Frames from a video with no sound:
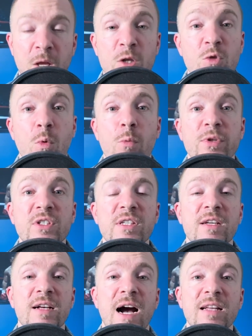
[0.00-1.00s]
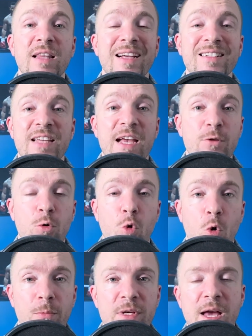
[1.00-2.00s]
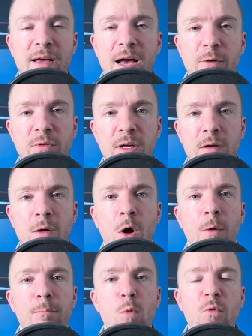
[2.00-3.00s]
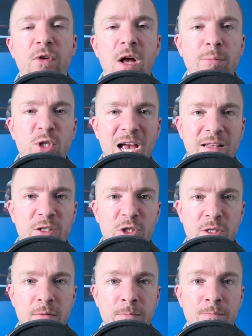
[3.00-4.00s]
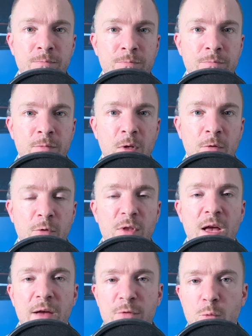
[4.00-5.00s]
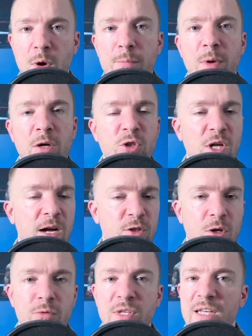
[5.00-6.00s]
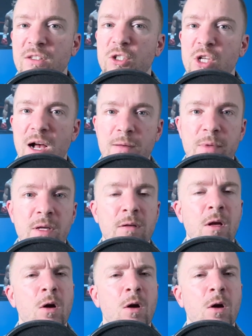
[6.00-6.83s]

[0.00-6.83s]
So when we see a guy like Daniel Cormier out there moving up, challenging for the heavyweight belt, Jon Jones has to chime in.